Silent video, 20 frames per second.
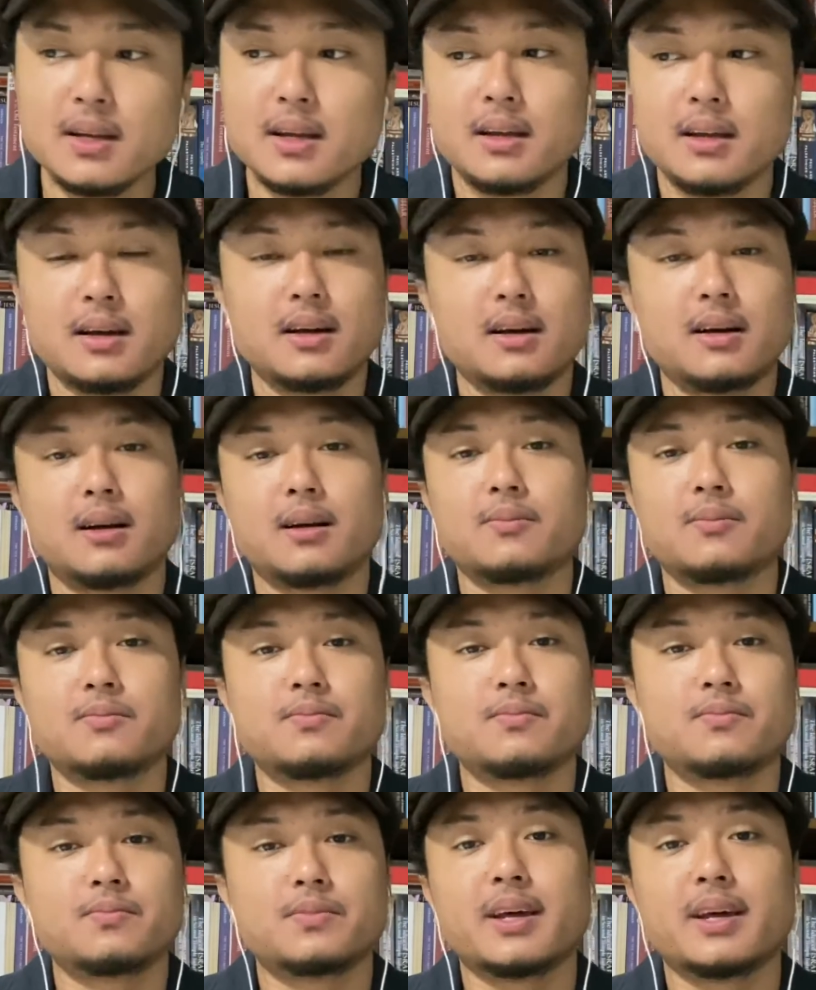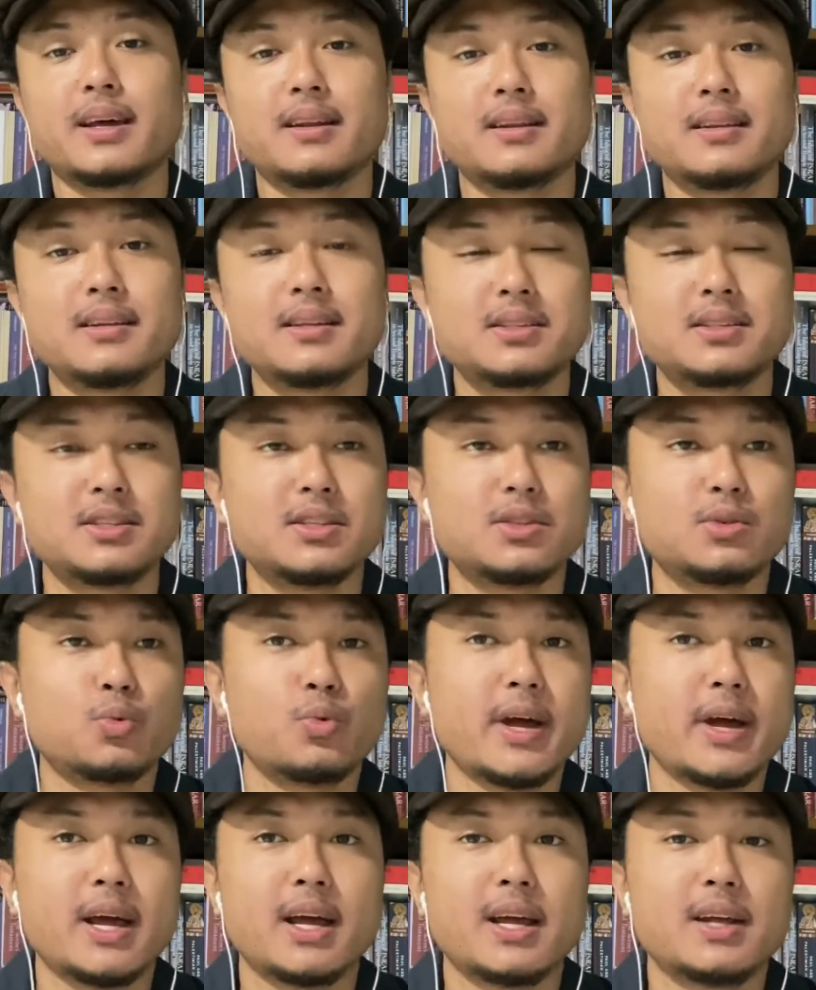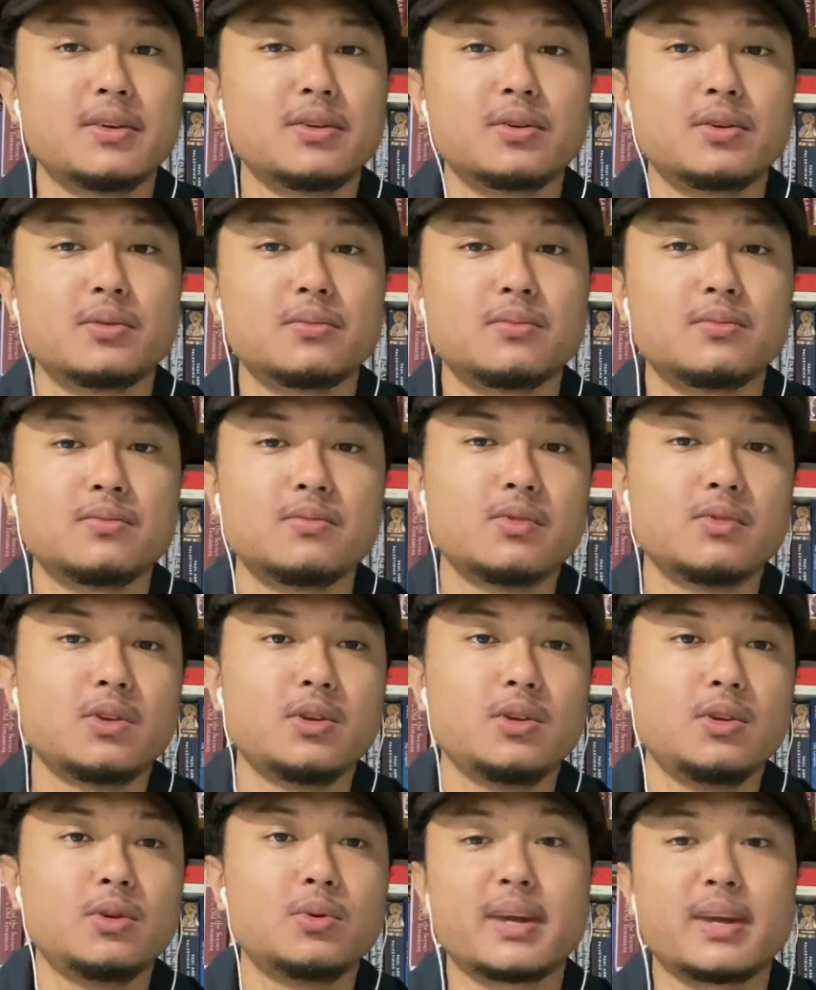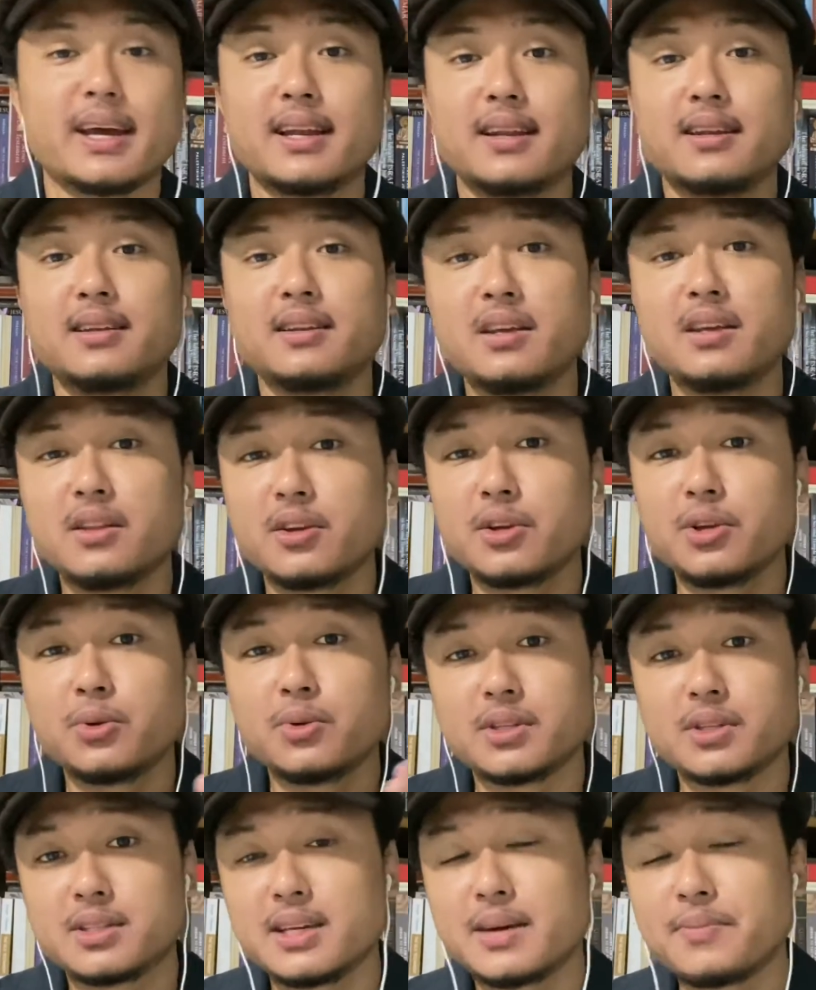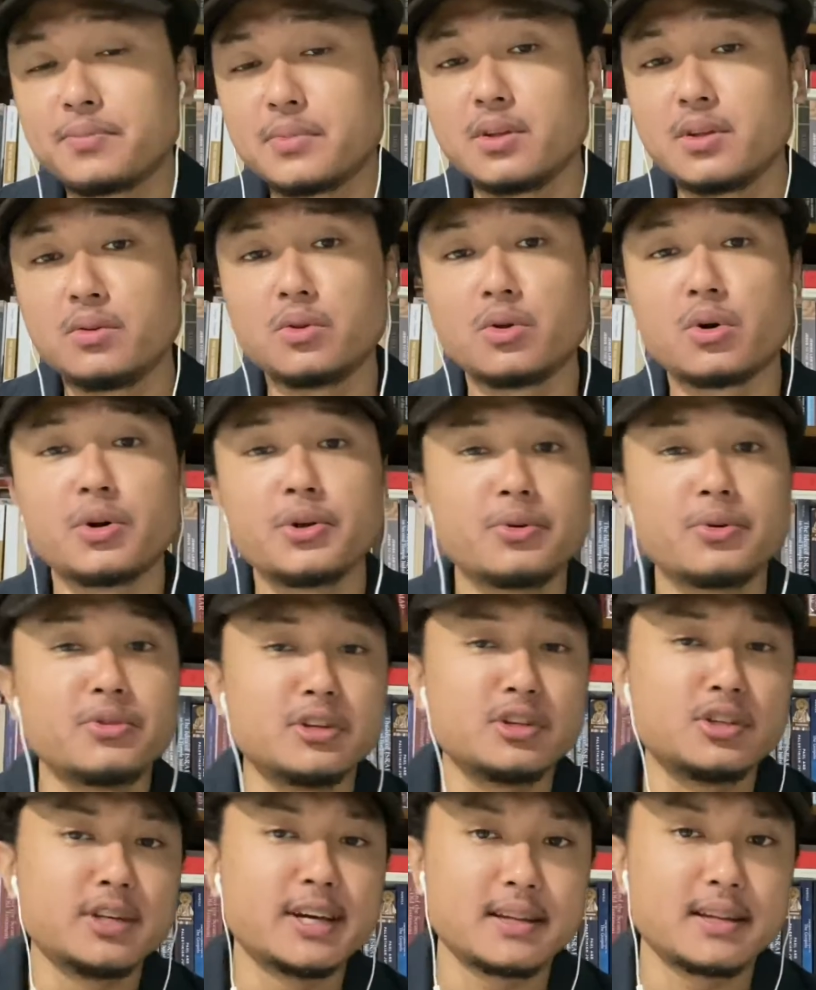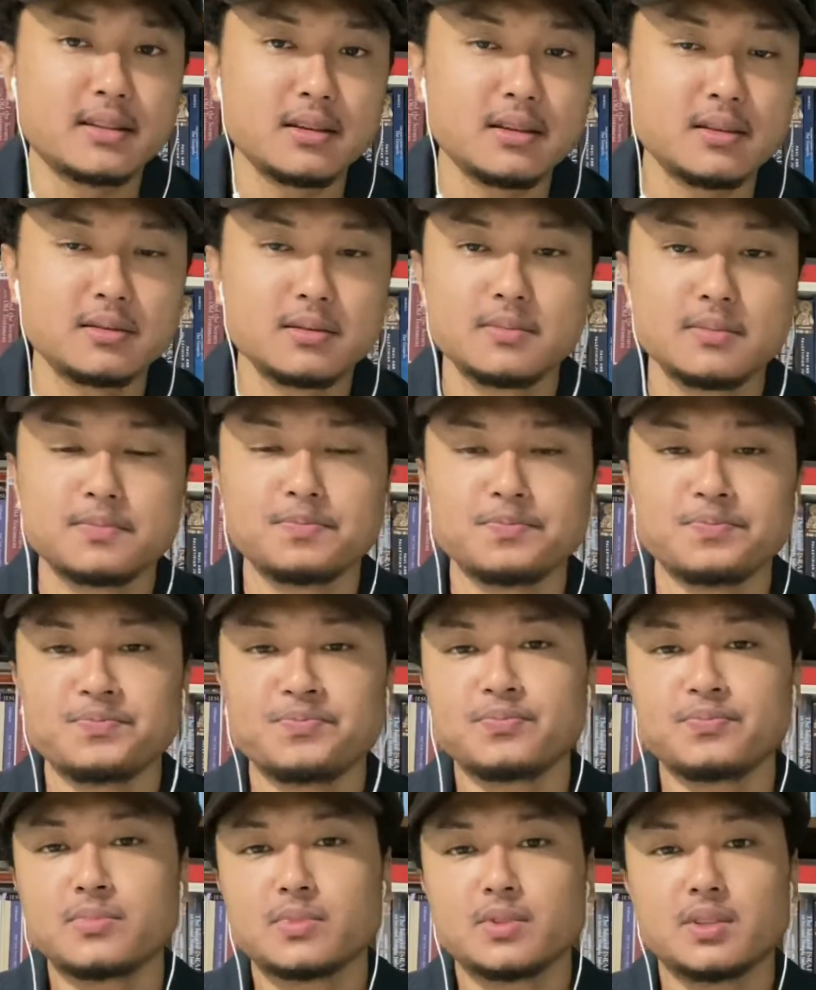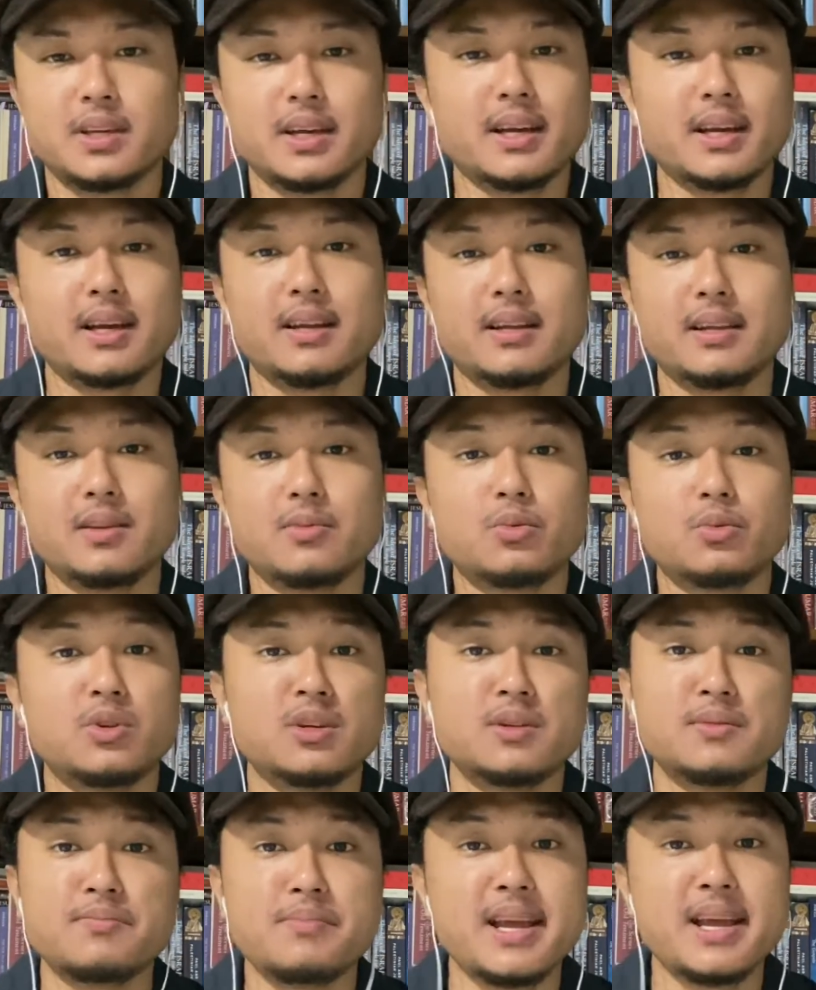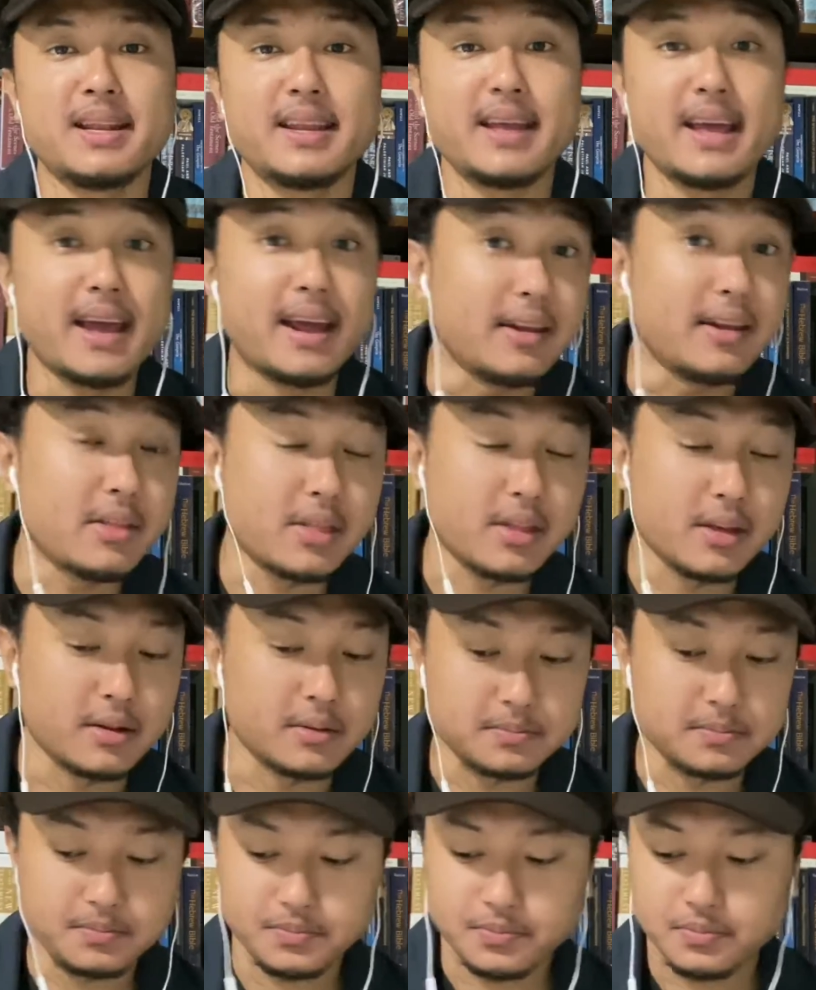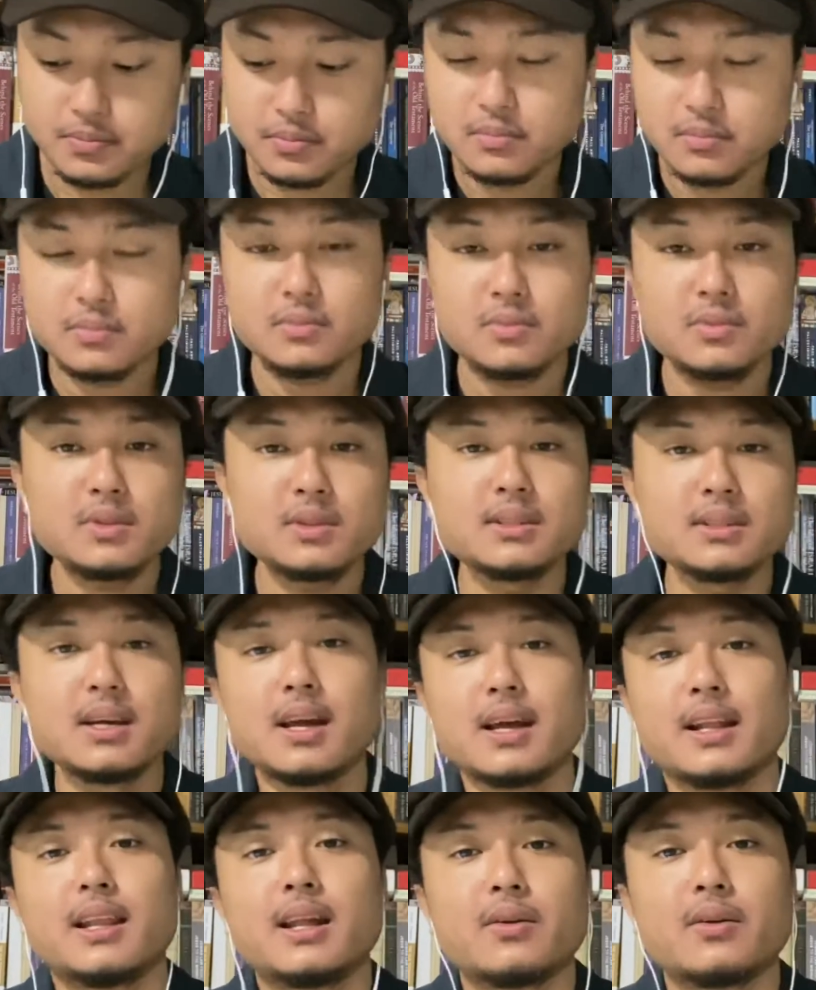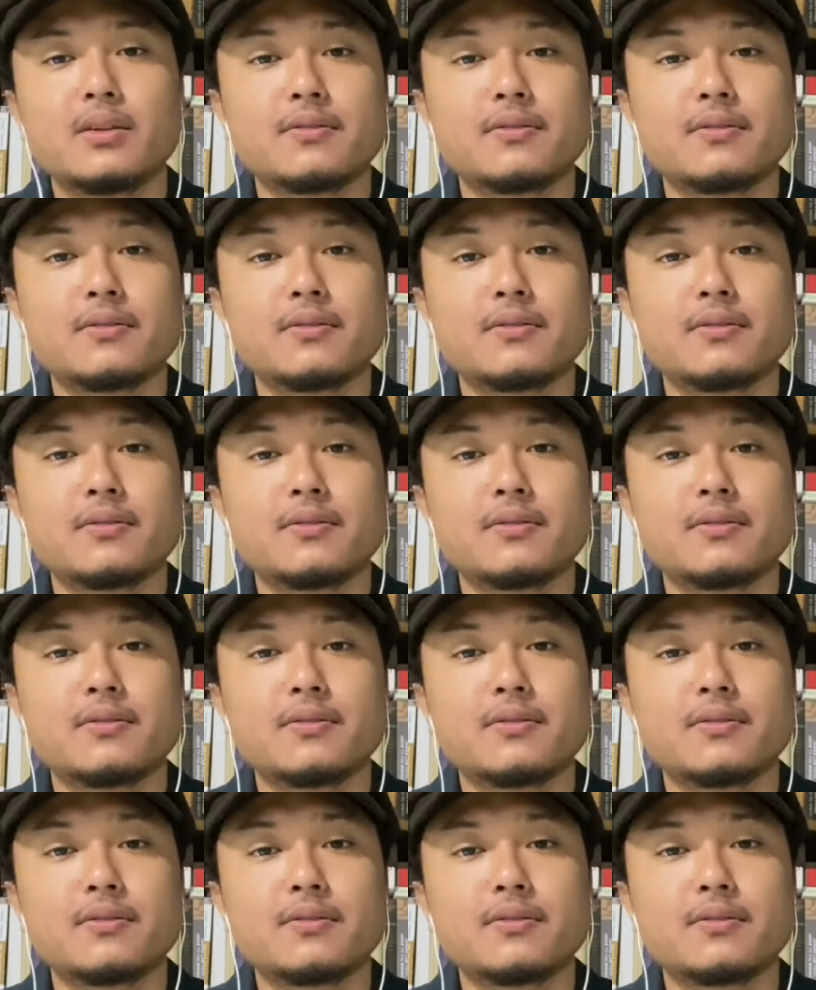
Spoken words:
And this is where you can neither you accept it nor you reject it, and it wouldn't mean anything. Now, the